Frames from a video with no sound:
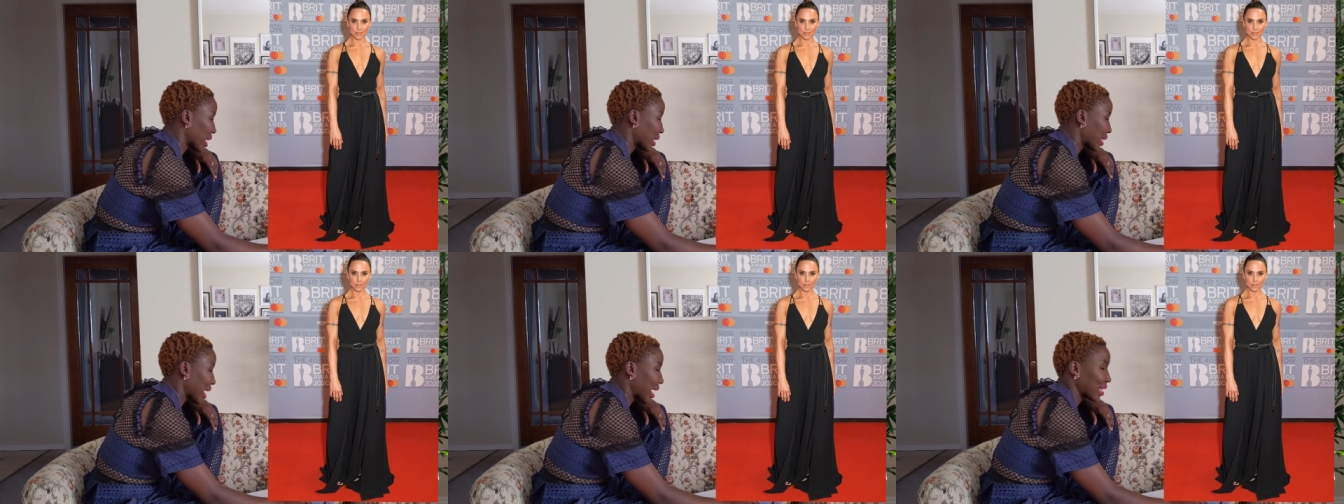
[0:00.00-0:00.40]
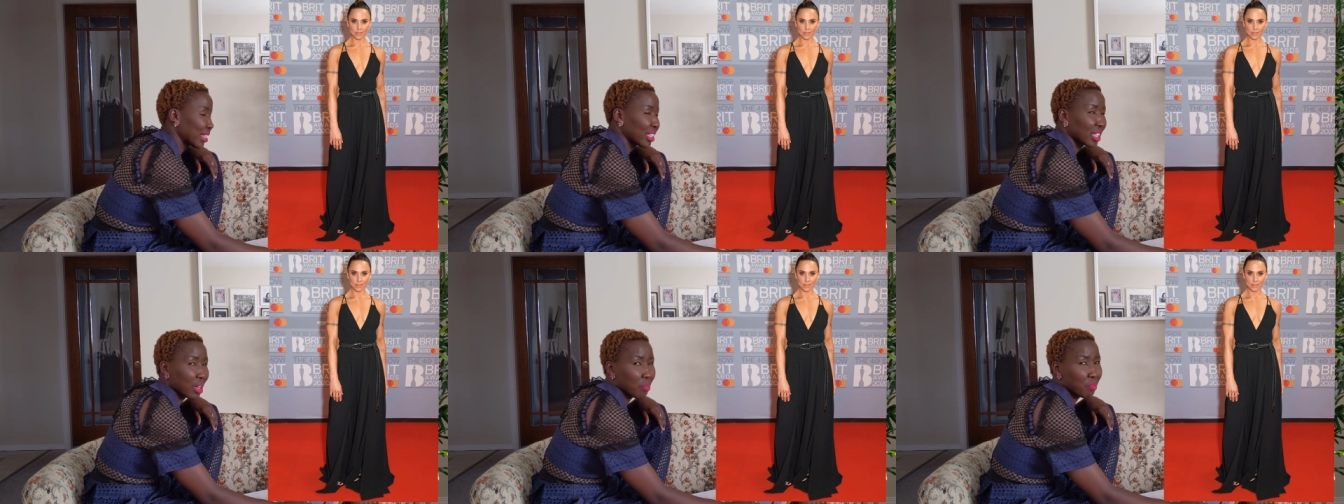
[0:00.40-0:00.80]
And
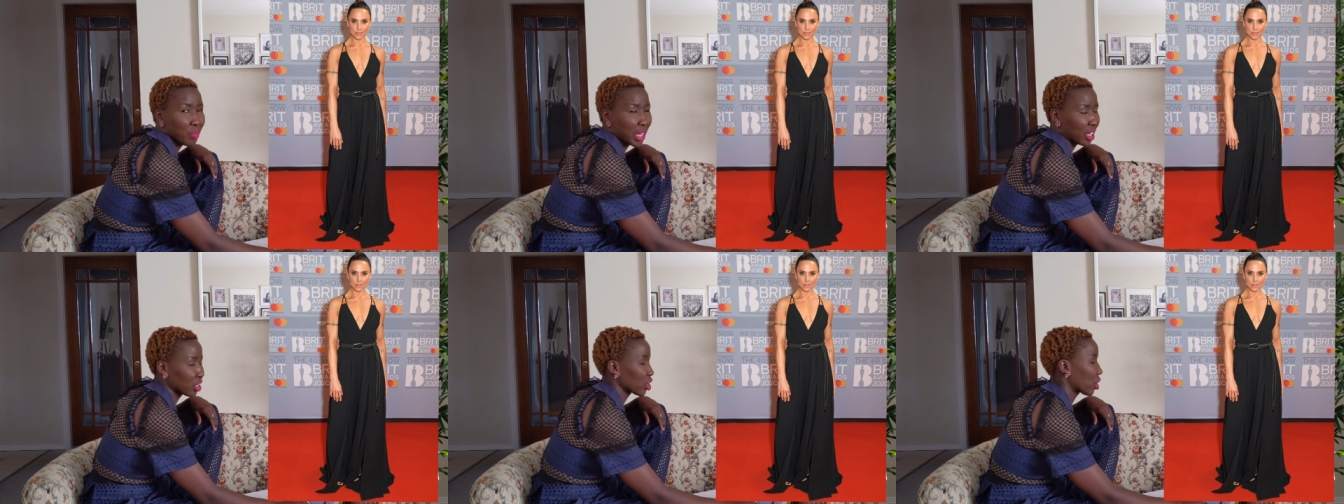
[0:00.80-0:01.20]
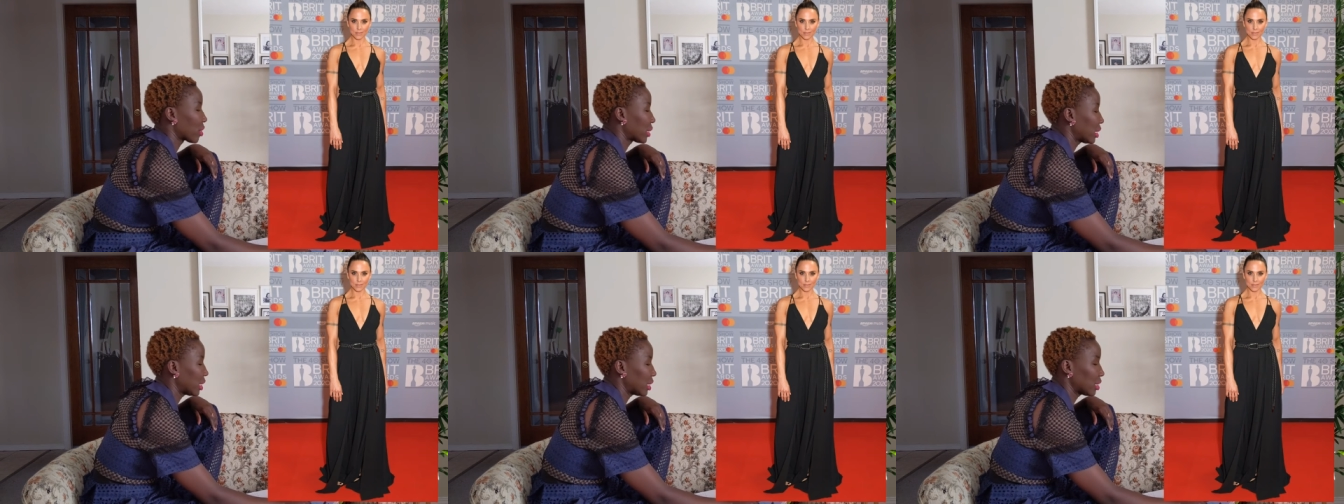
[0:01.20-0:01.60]
adding that belt
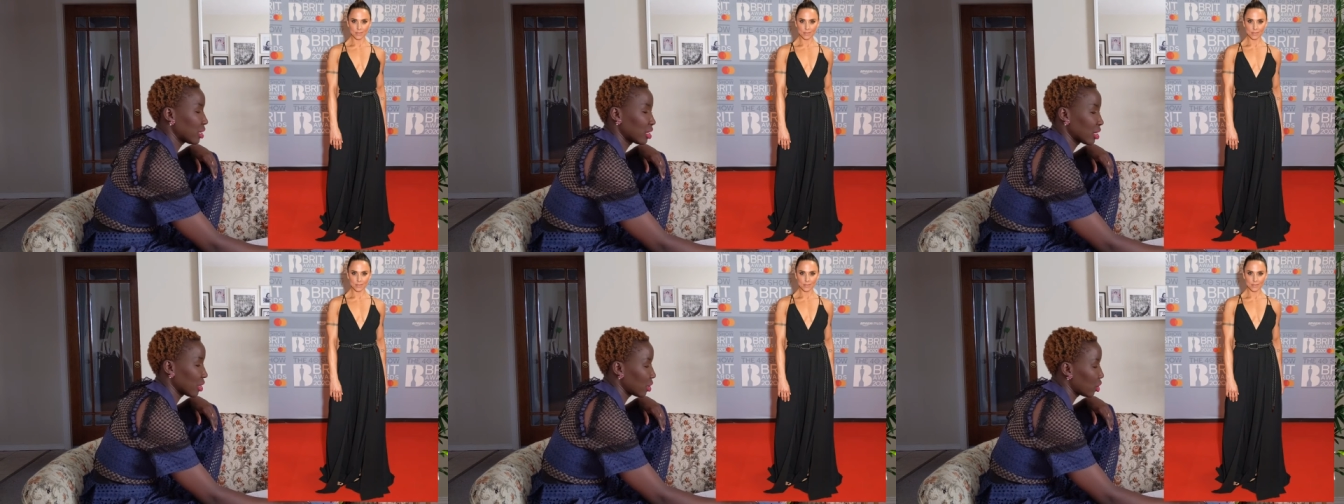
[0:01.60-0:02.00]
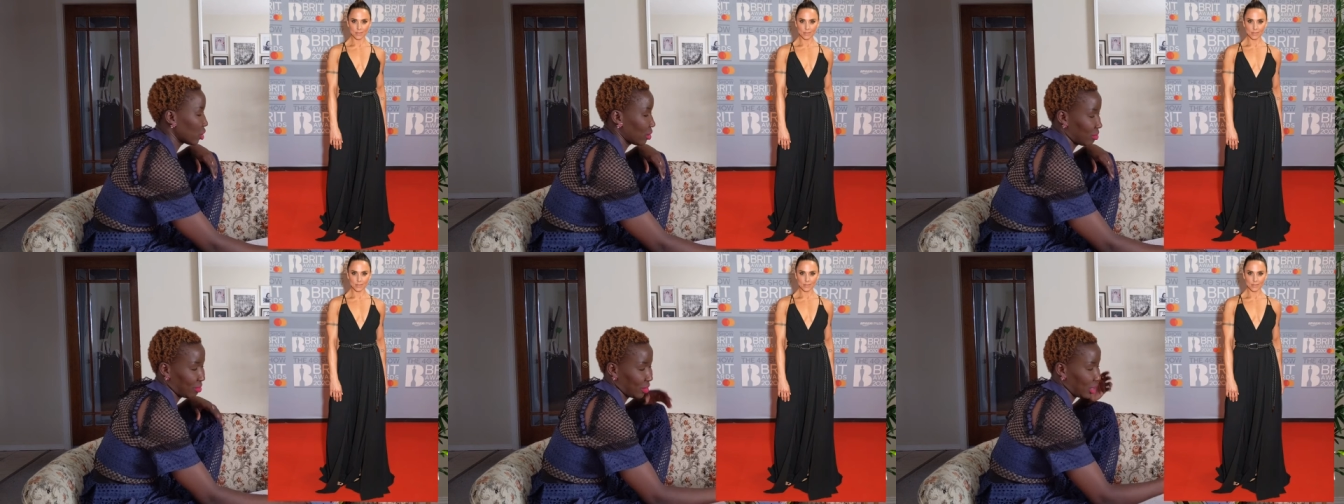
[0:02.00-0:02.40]
on it
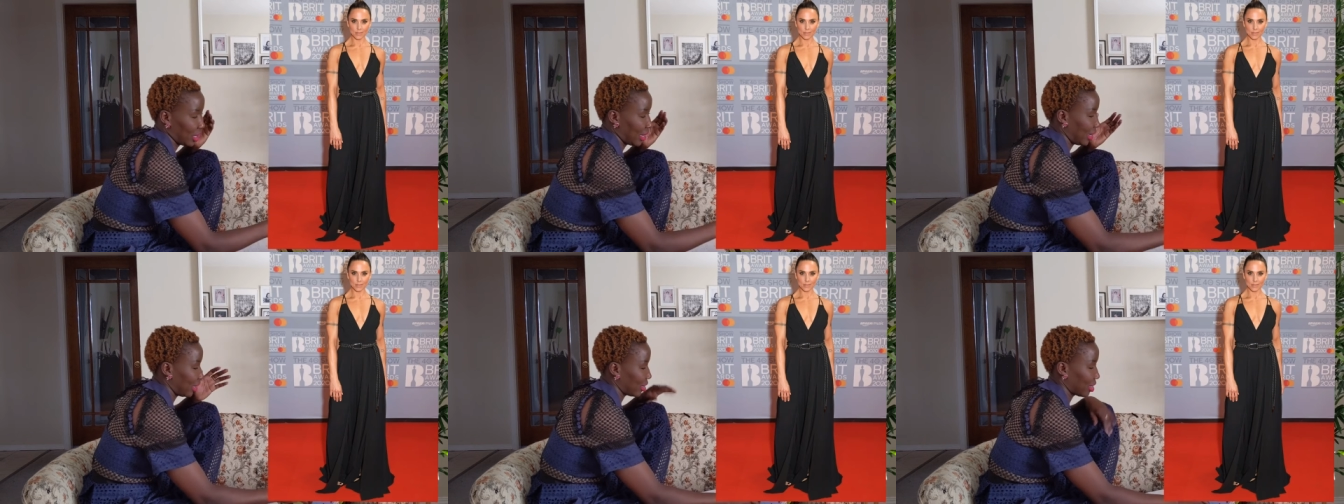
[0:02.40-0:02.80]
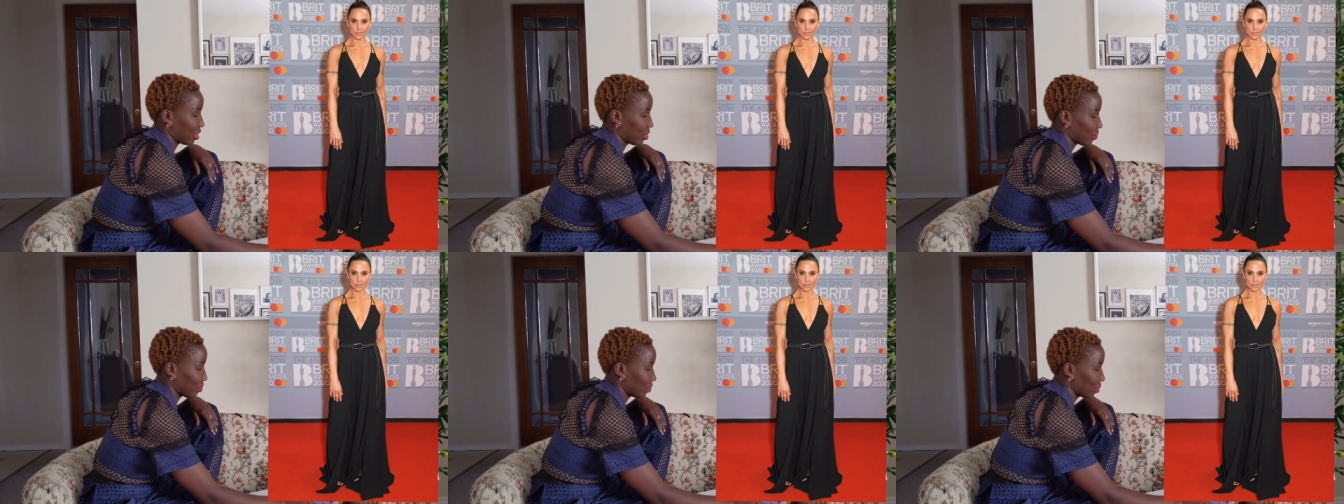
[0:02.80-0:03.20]
didn't, like,
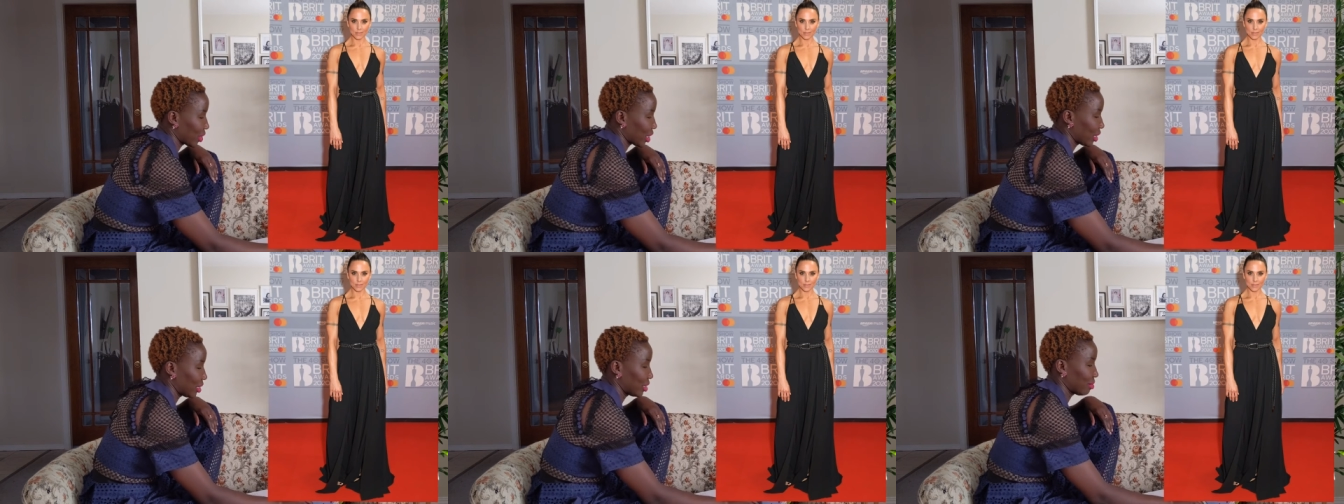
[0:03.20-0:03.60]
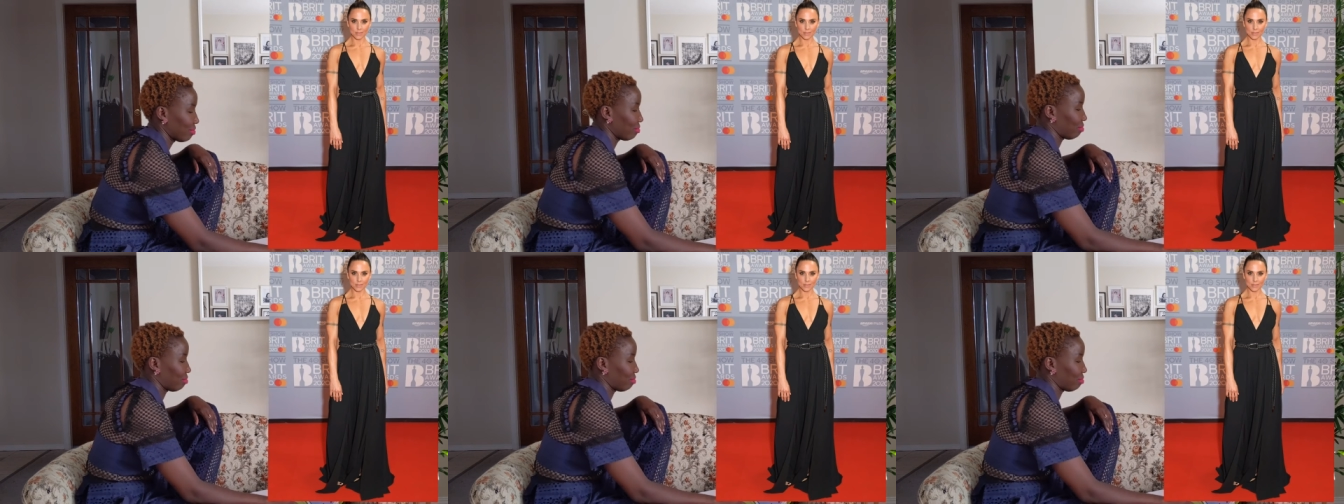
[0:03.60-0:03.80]
it,